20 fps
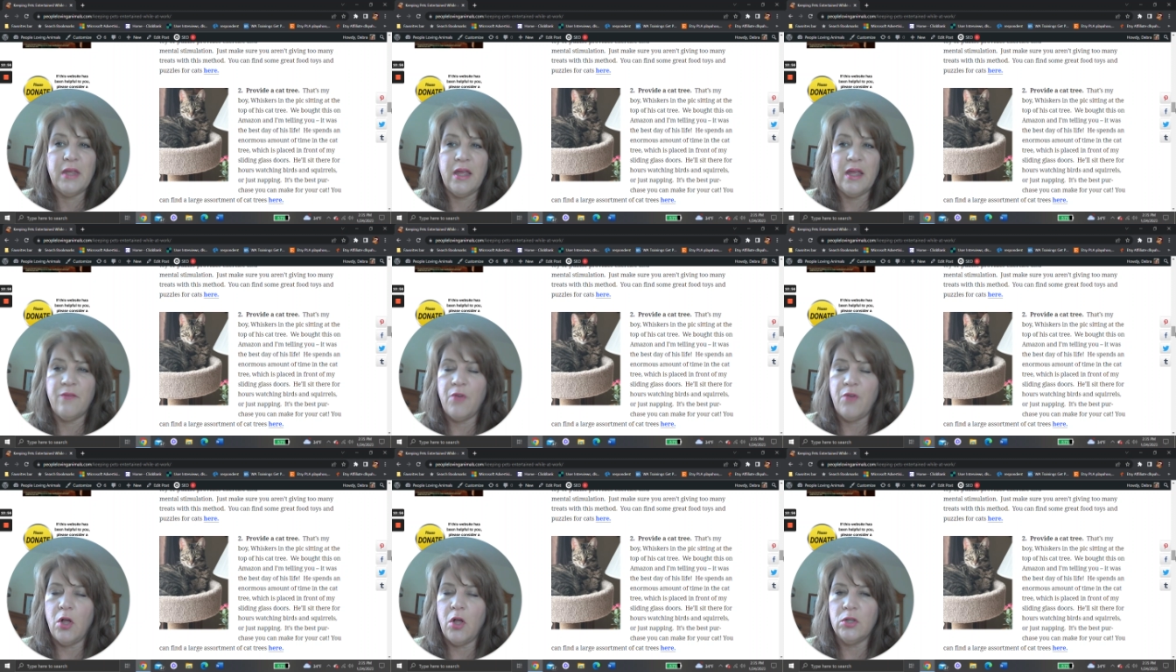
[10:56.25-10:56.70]
They
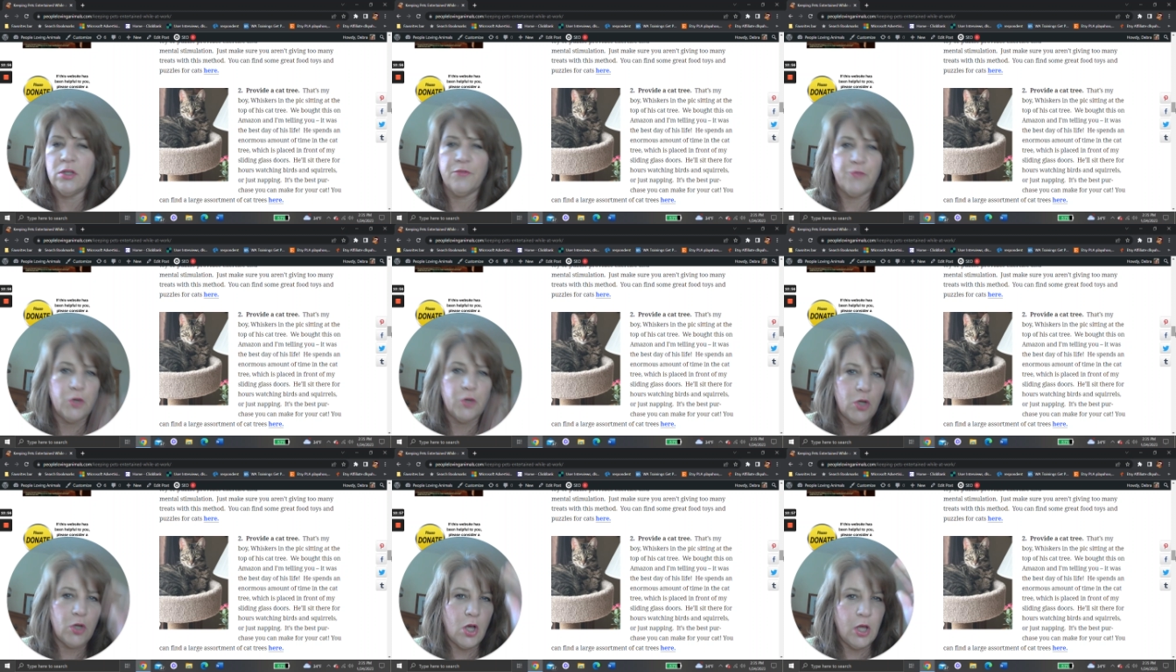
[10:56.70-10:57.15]
have all
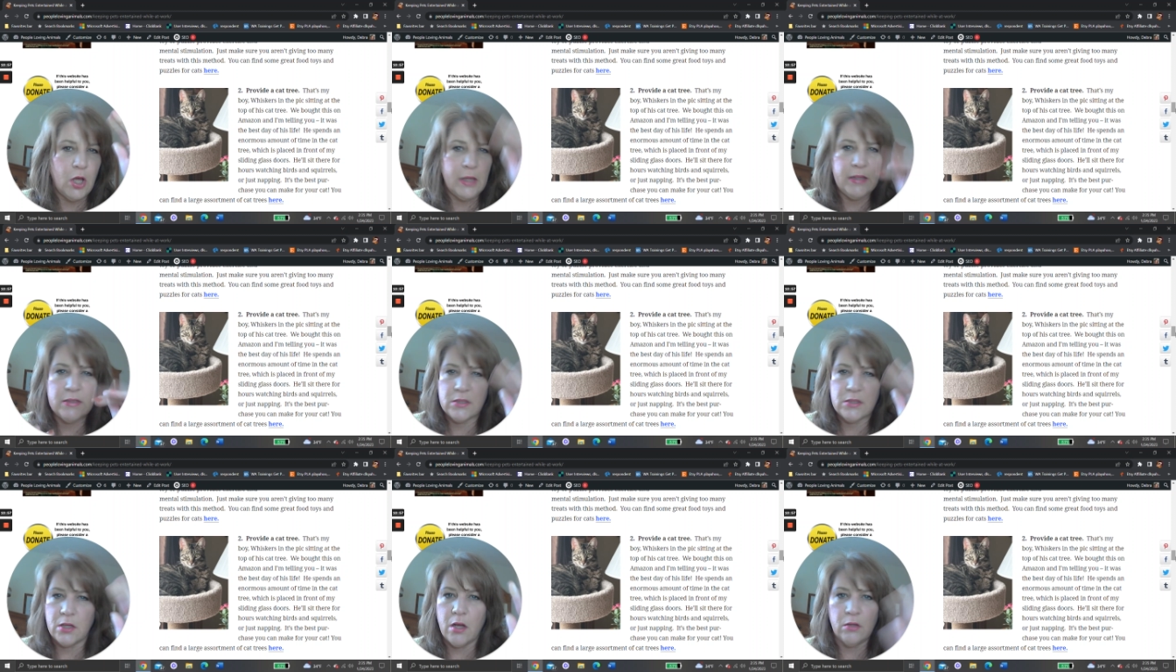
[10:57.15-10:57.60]
different
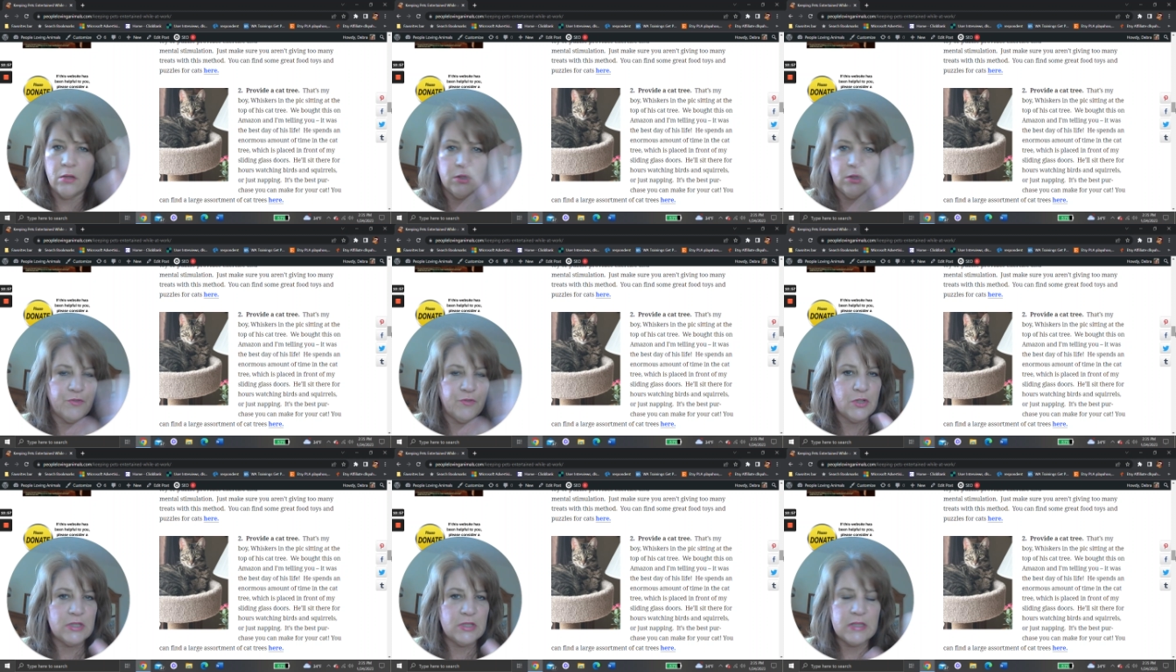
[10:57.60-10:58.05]
heights and all
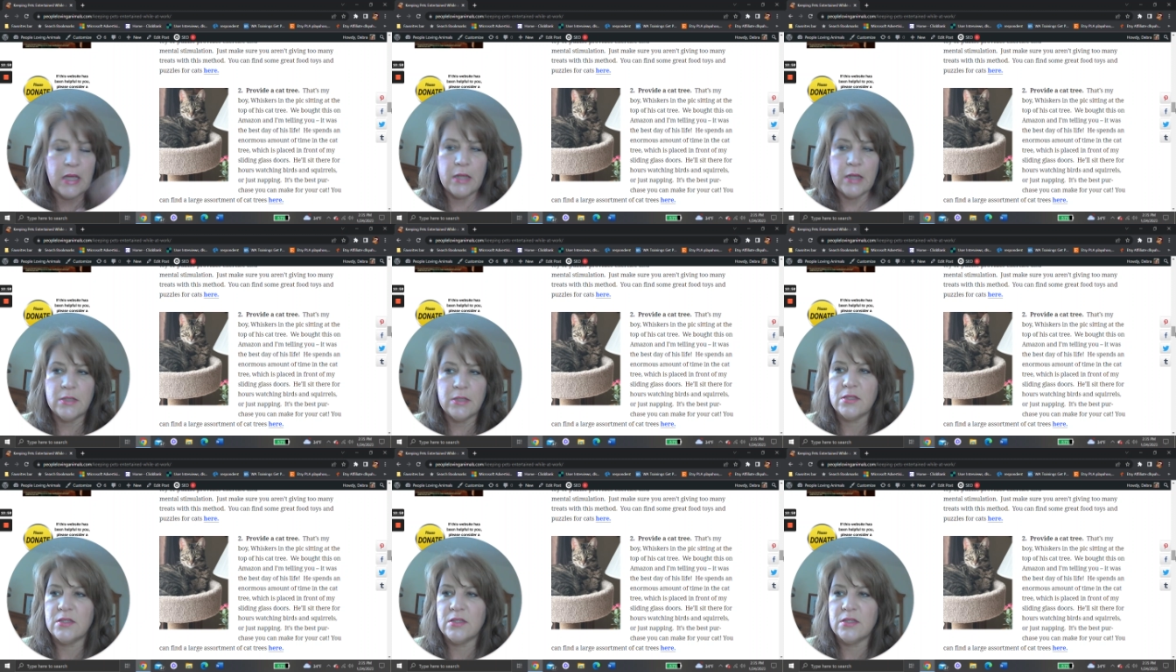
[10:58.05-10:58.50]
different
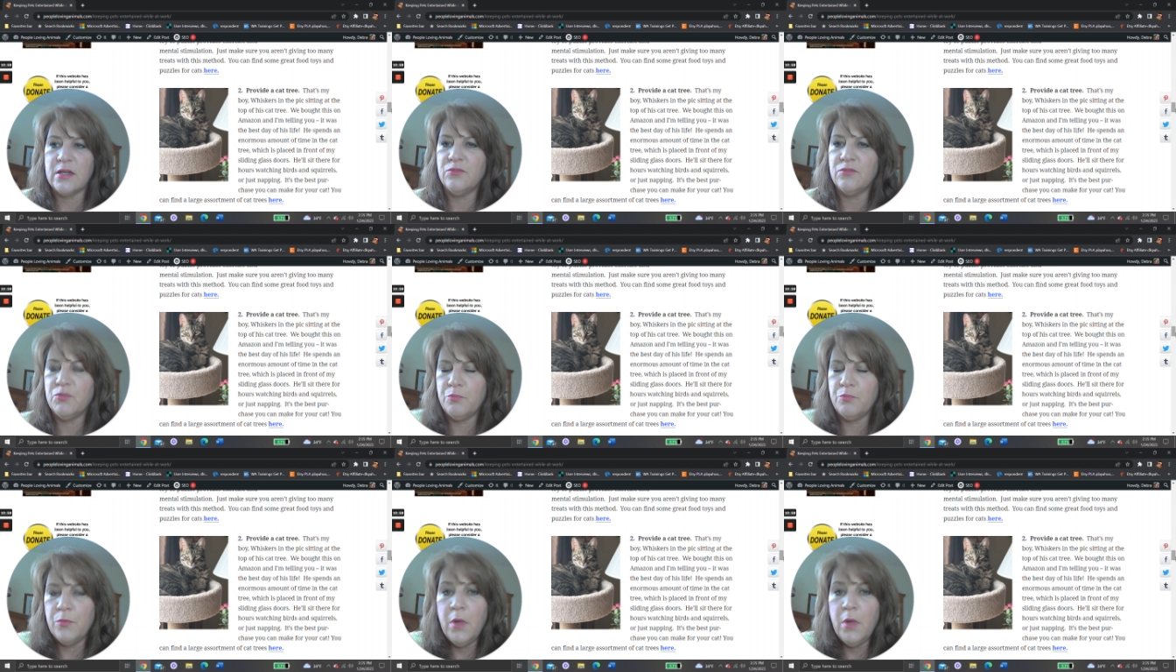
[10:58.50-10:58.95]
sizes
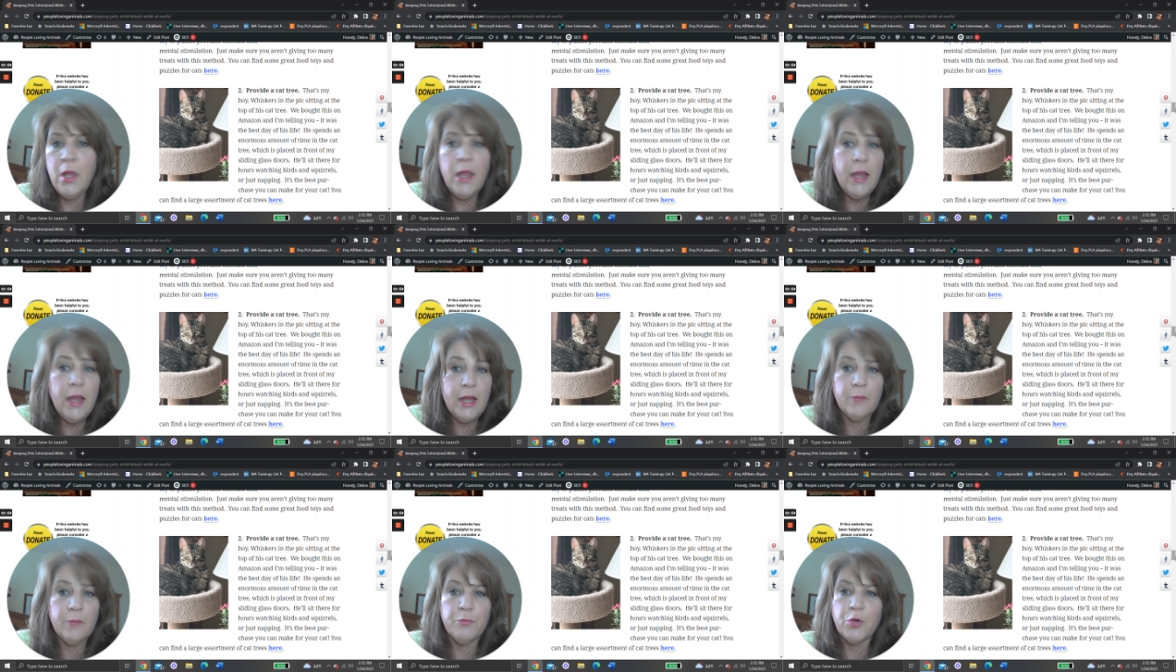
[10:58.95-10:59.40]
and,
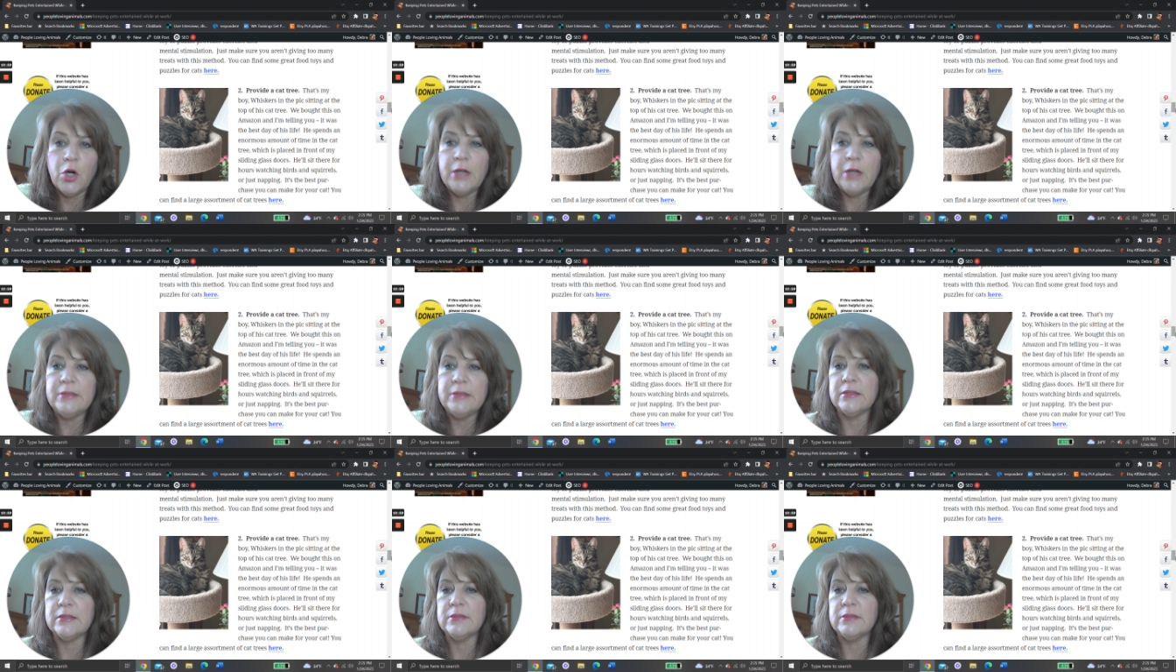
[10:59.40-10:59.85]
and
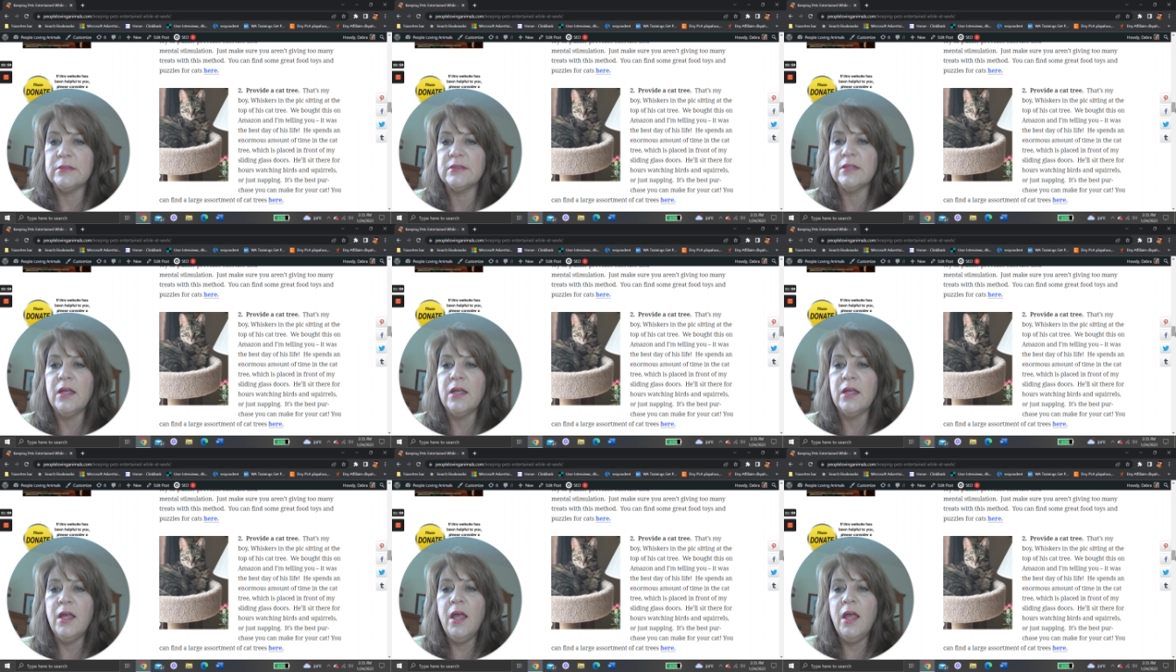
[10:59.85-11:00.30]

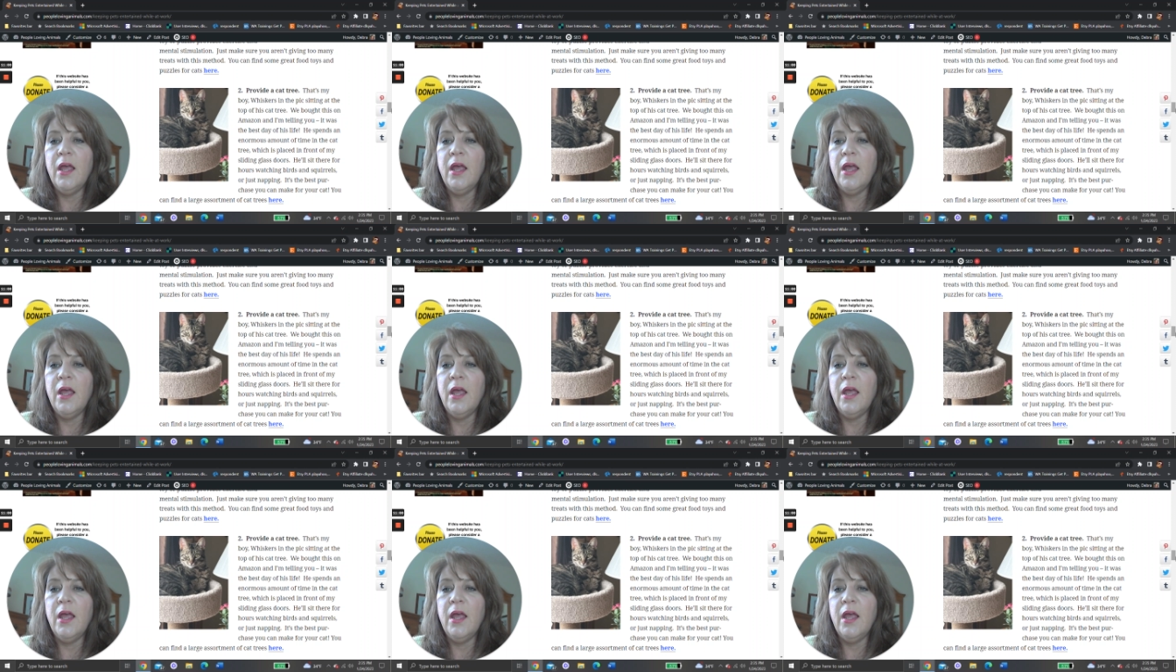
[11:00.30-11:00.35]
prices.